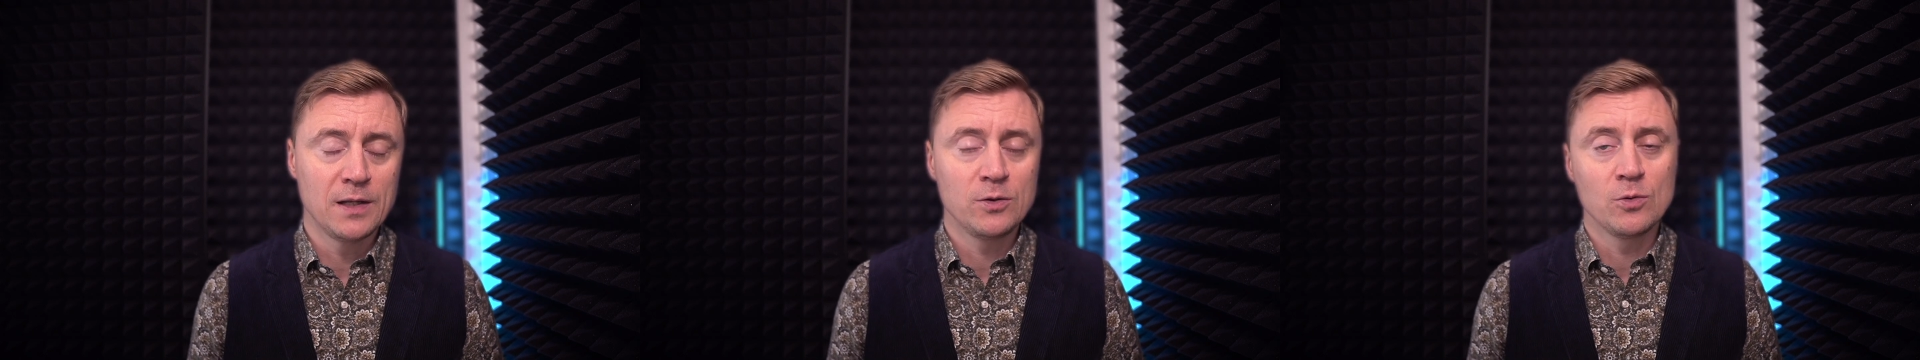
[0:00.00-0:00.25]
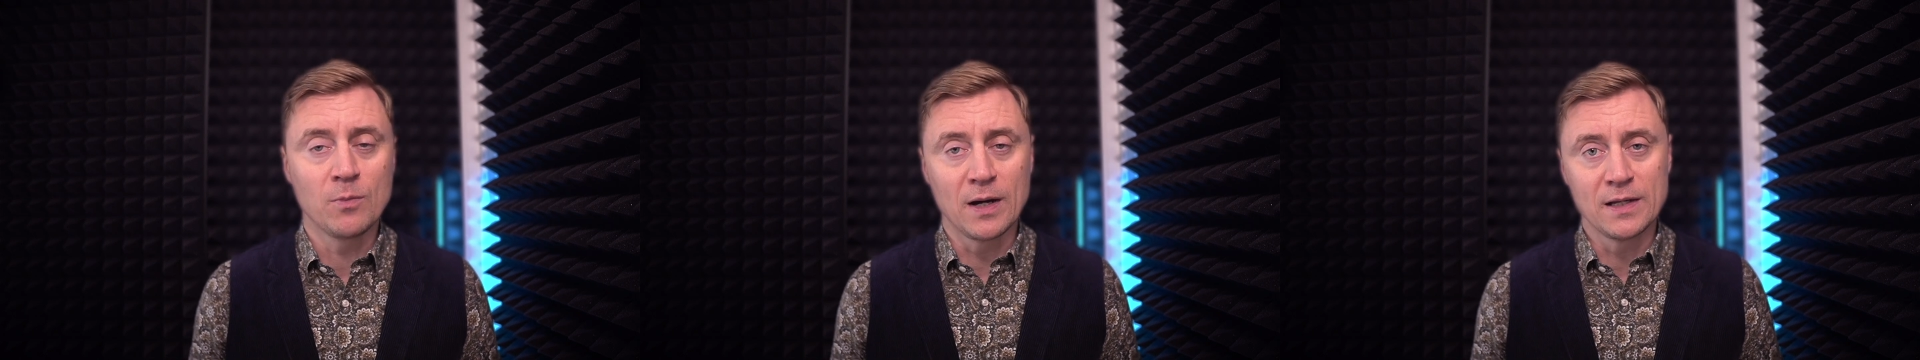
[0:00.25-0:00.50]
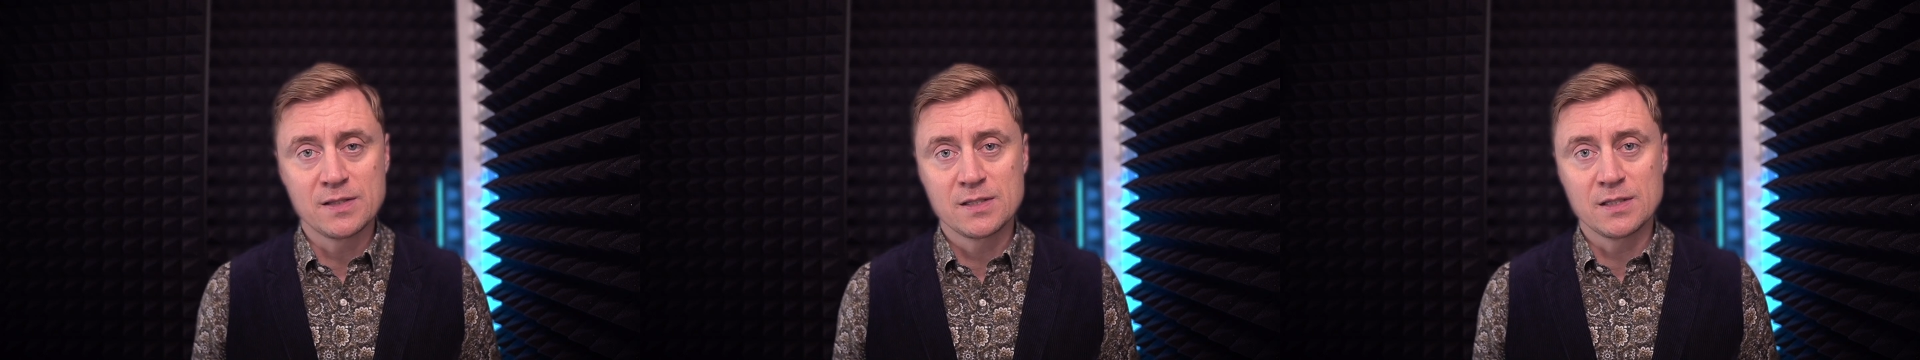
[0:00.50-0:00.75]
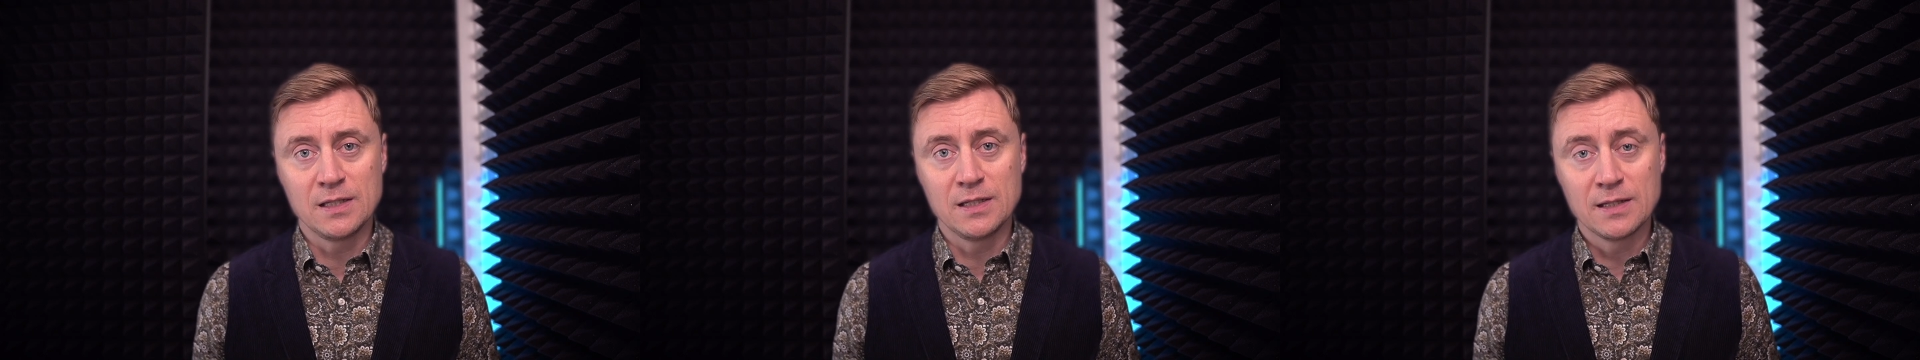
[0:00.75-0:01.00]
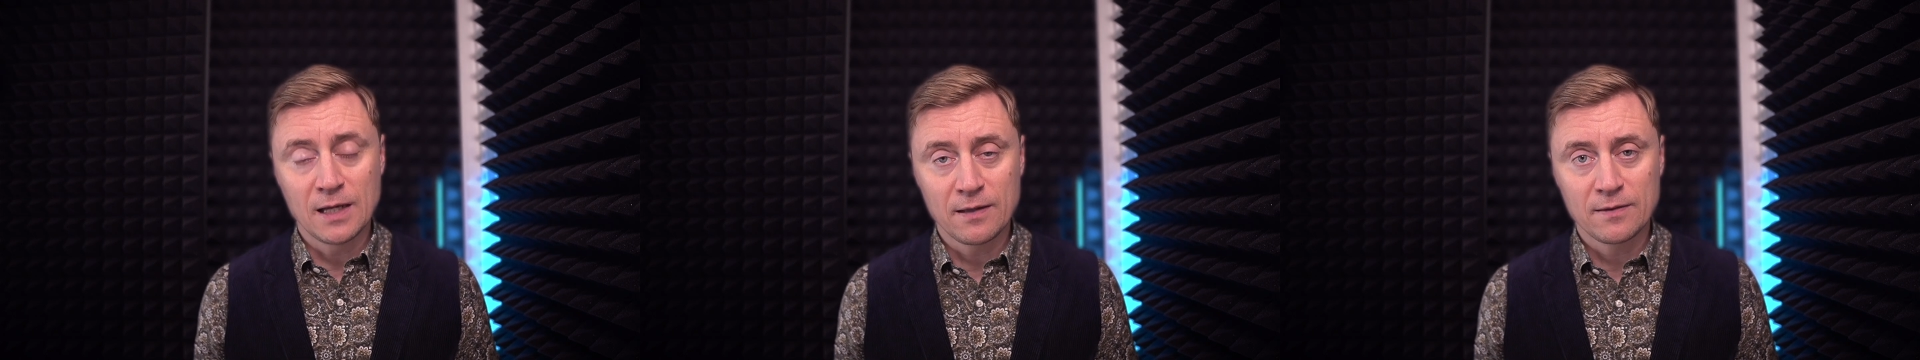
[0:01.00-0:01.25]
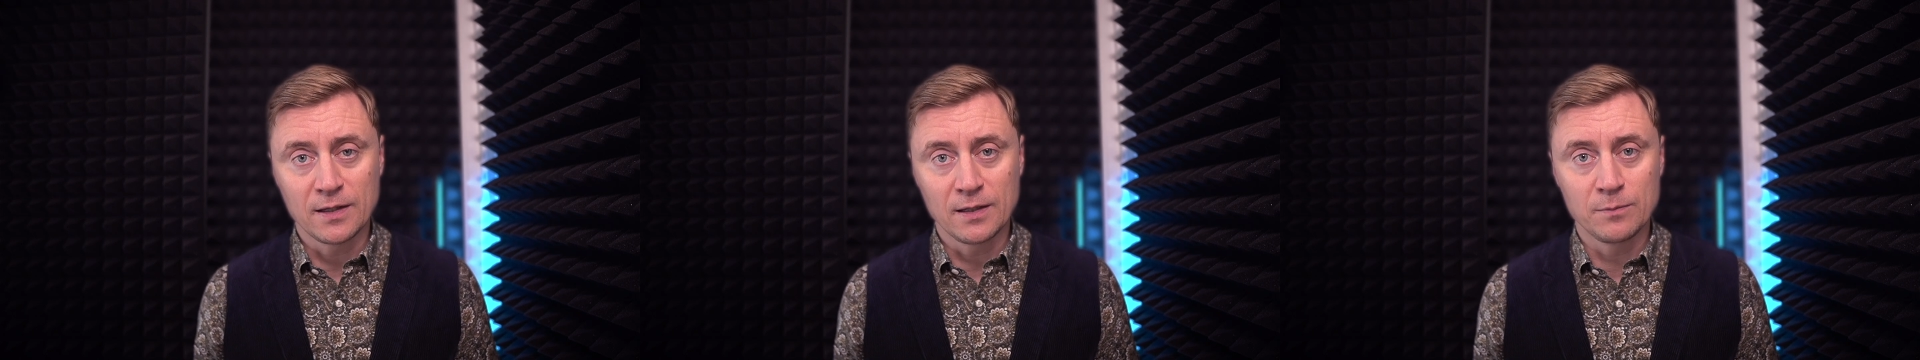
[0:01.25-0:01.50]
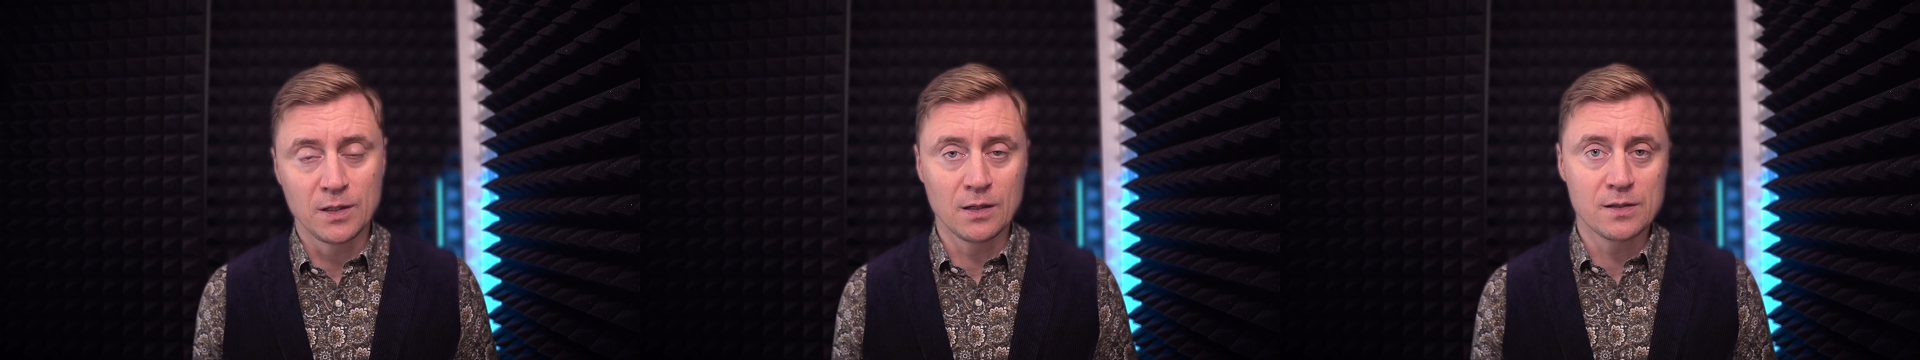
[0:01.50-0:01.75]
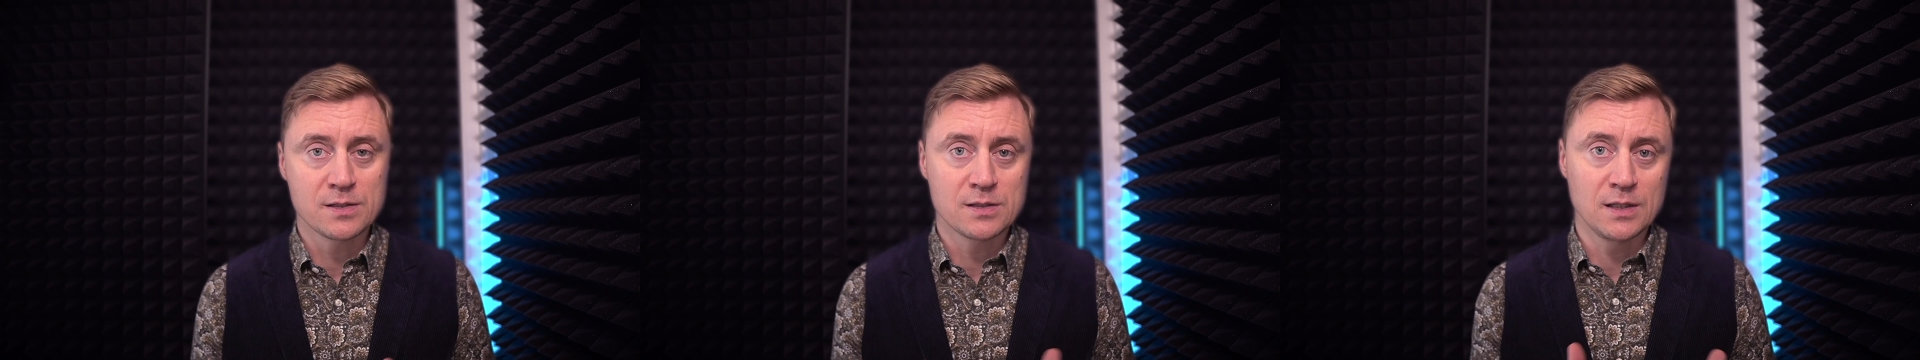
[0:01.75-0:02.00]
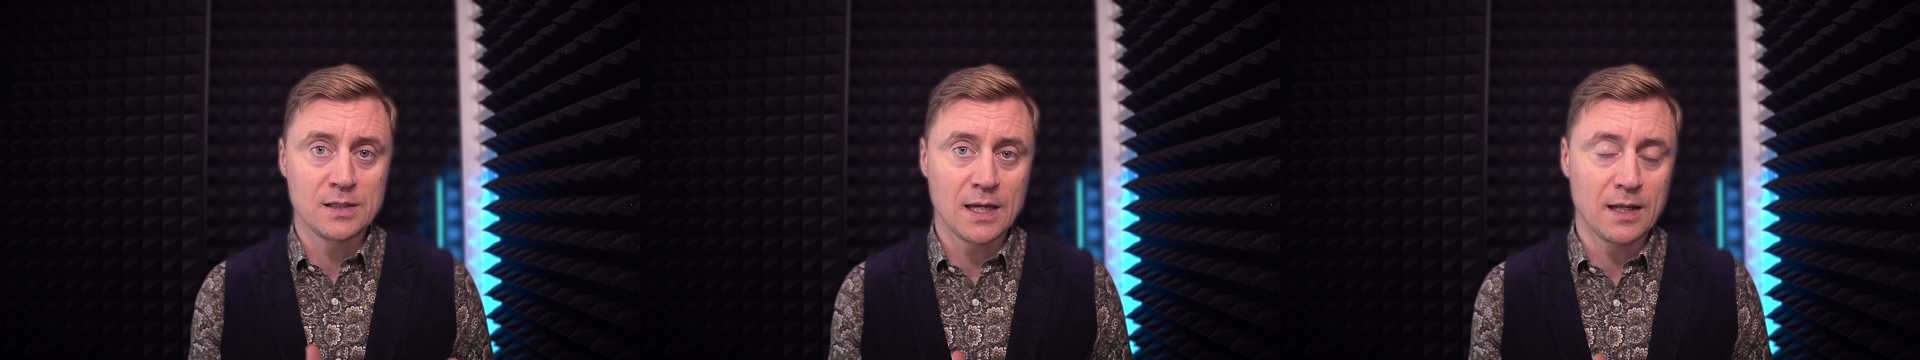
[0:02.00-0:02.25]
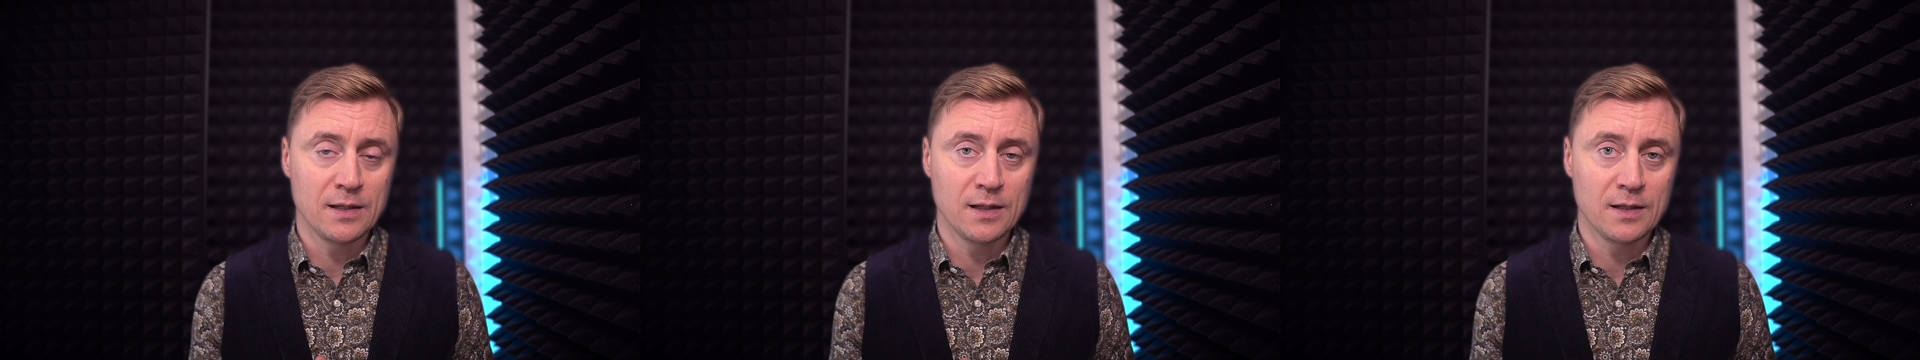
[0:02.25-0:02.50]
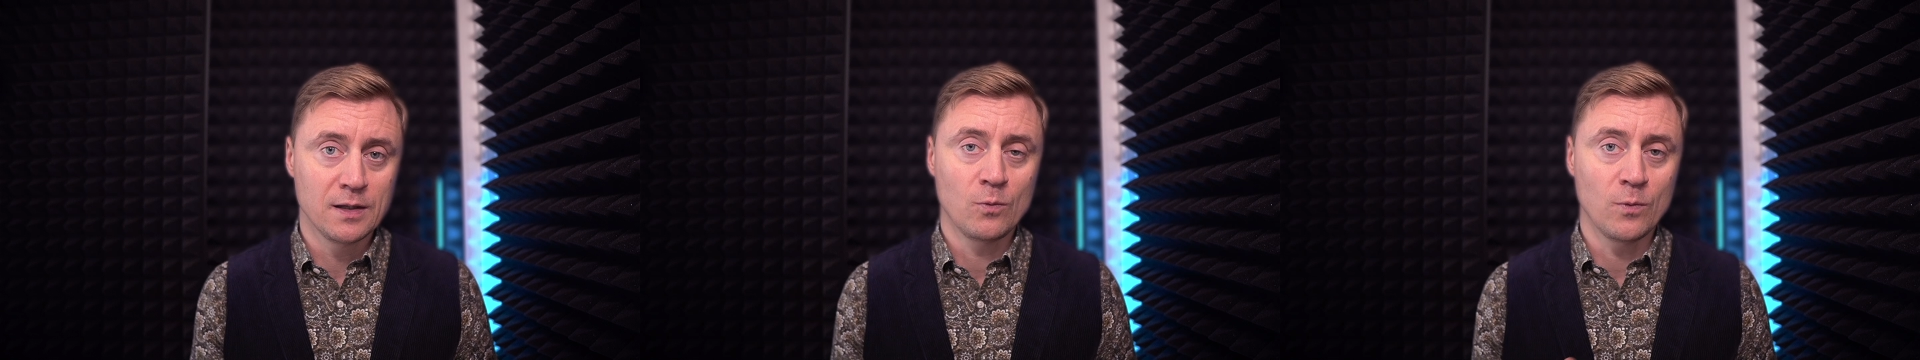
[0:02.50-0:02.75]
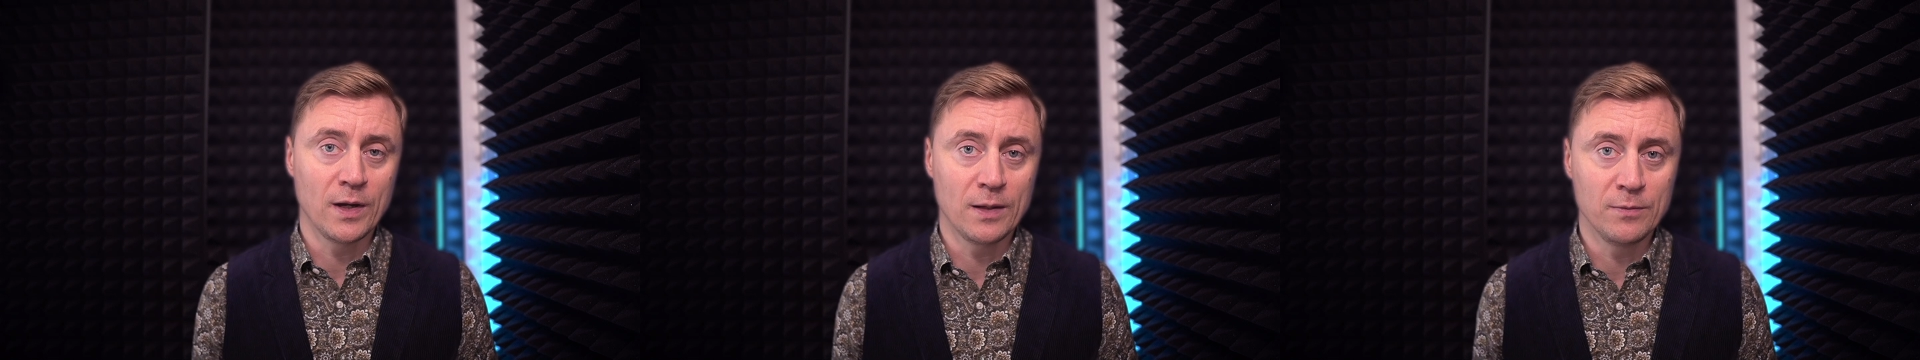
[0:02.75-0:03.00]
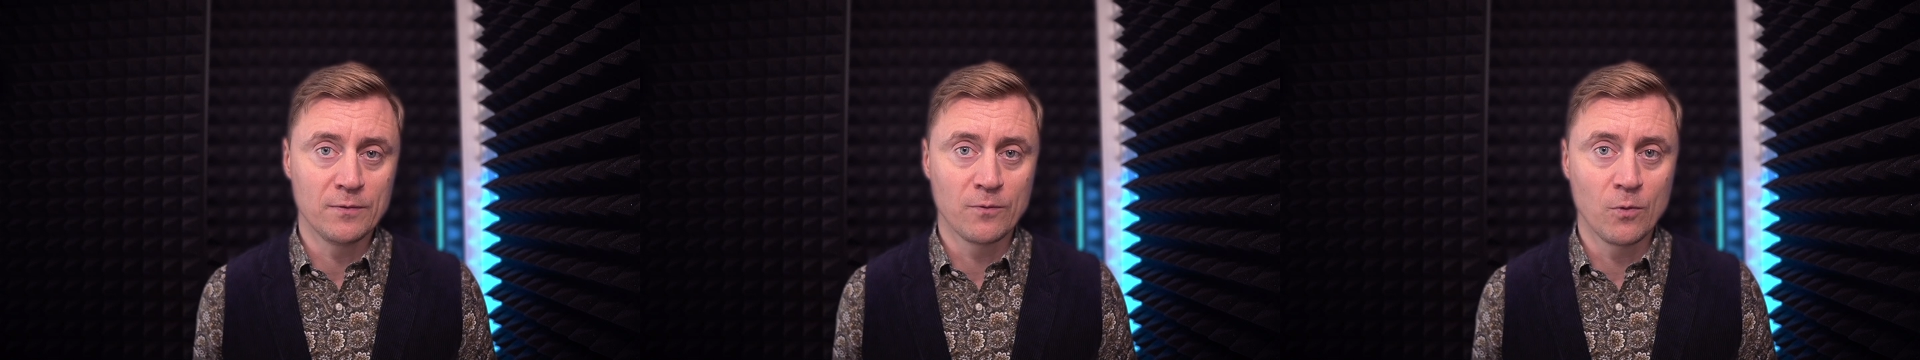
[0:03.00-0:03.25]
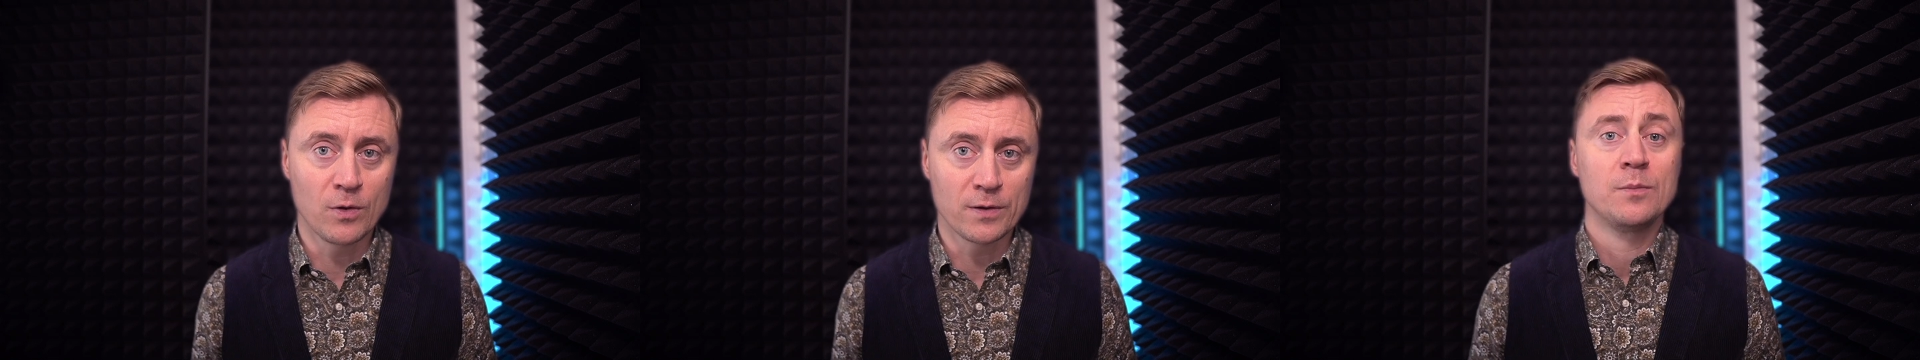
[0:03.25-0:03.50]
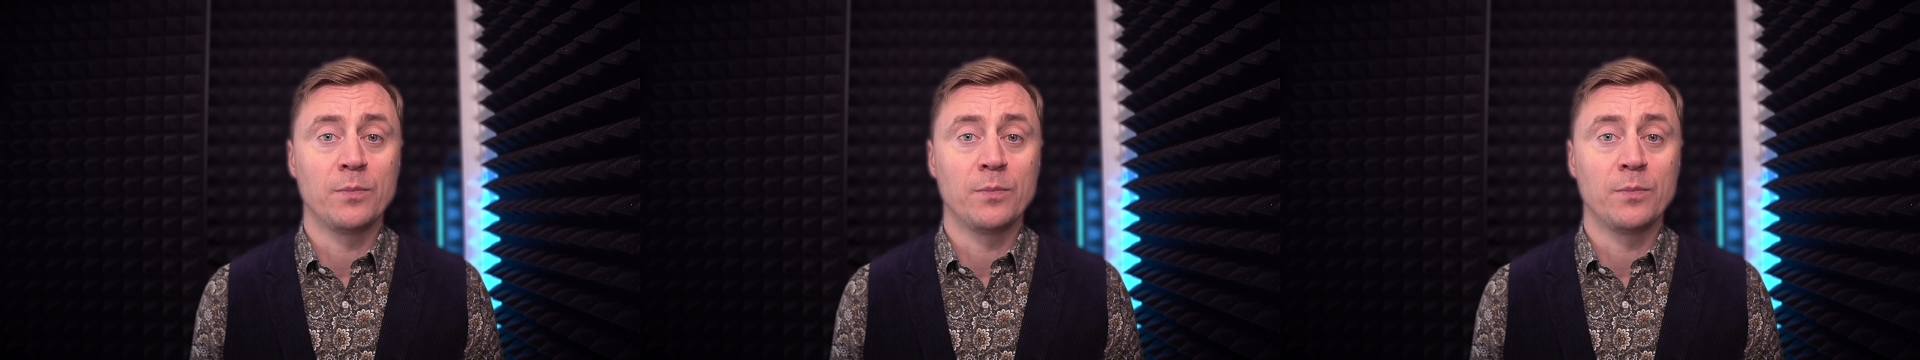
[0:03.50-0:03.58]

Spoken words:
you might see nothing because it ended way before.